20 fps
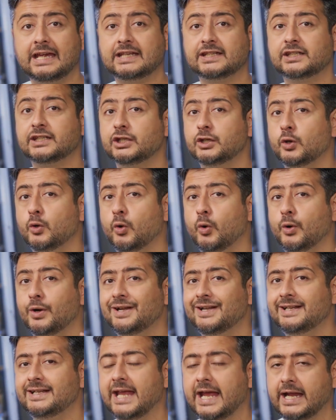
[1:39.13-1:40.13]
SEO
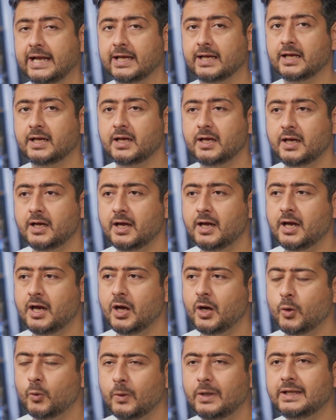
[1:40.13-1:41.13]
Dead?
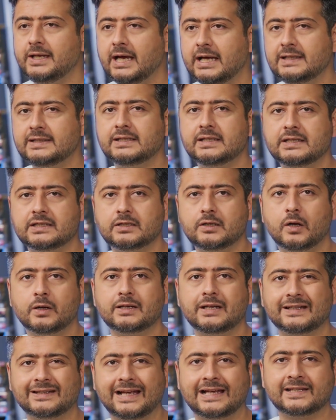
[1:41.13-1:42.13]
Well, the answer is
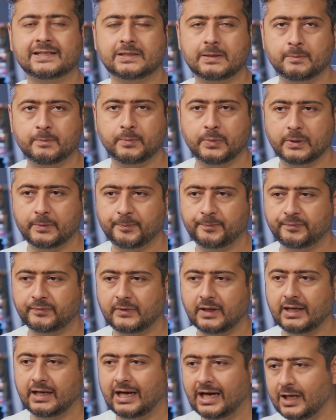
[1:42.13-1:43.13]
not that simple.
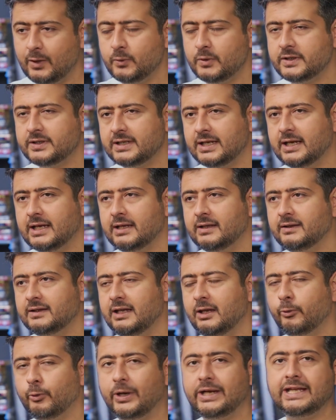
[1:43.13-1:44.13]
I would say
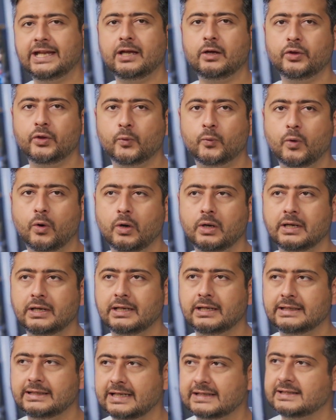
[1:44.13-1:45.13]
the writing on the wall
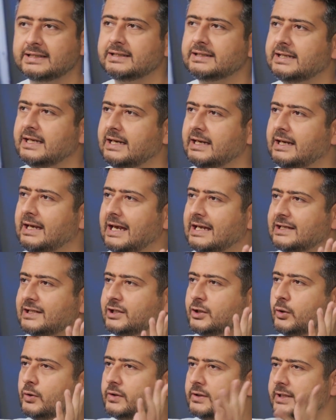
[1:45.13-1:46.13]
doesn't say
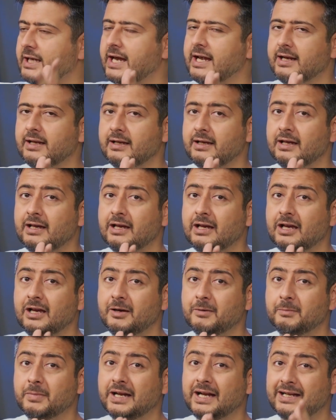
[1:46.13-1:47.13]
SEO is dead,
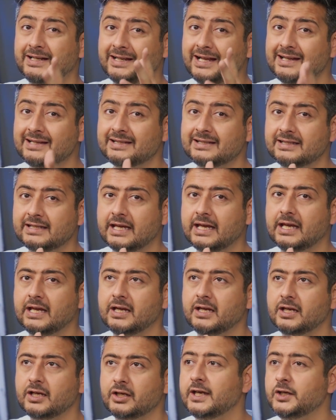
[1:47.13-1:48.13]
but it does
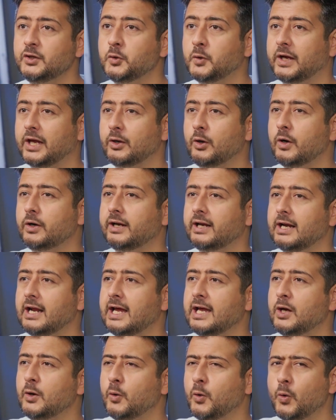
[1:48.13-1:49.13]
say you cannot
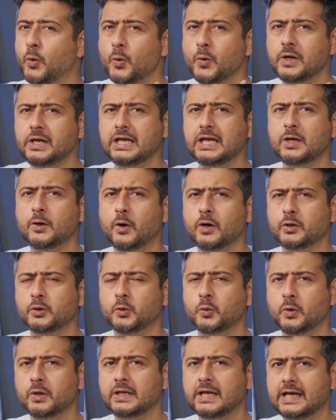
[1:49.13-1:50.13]
rely only on
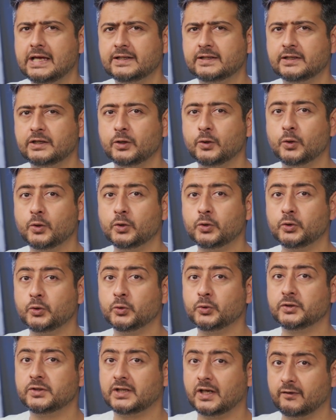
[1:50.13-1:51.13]
Google SEO
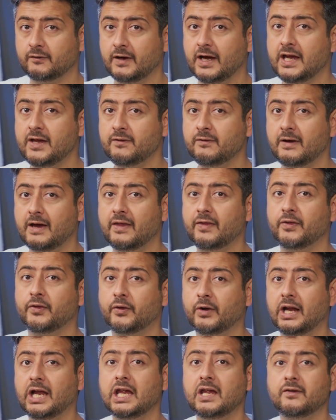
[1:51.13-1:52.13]
to survive and
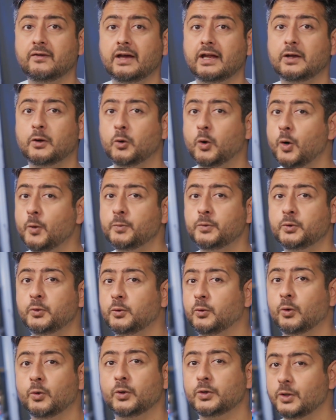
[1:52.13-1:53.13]
thrive and hope to
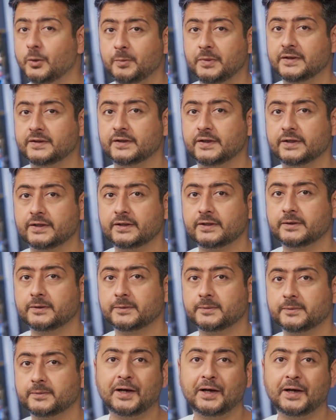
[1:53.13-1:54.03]
grow your business.